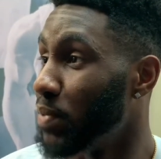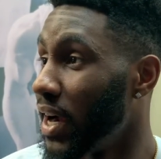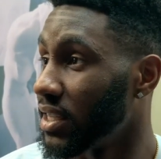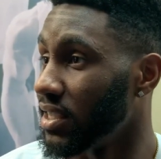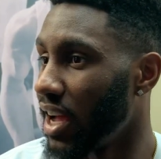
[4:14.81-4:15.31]

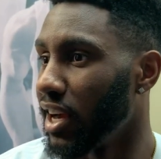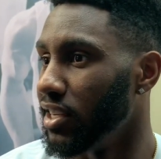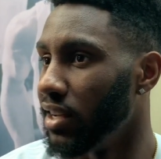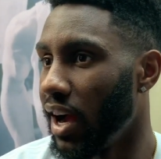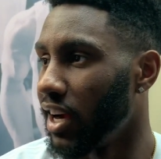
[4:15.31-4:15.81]
practice, I
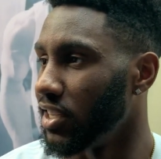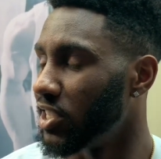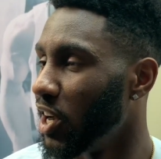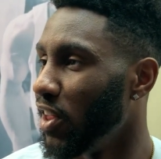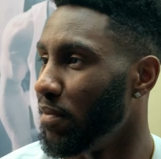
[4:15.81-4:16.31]

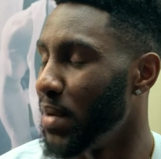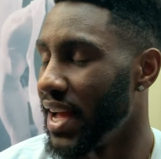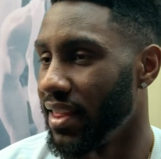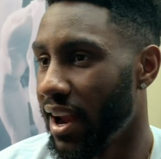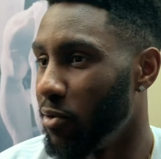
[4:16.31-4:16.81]
could tell off
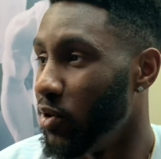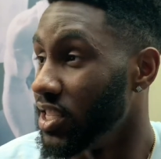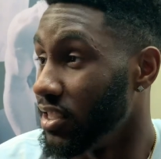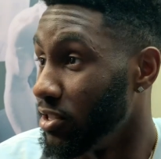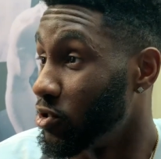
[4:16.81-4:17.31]
bat that I
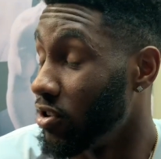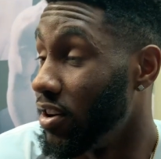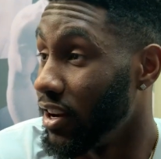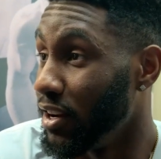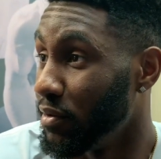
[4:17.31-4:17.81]
wasn't
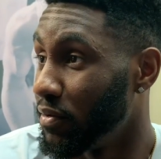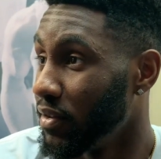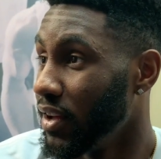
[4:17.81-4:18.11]
strong enough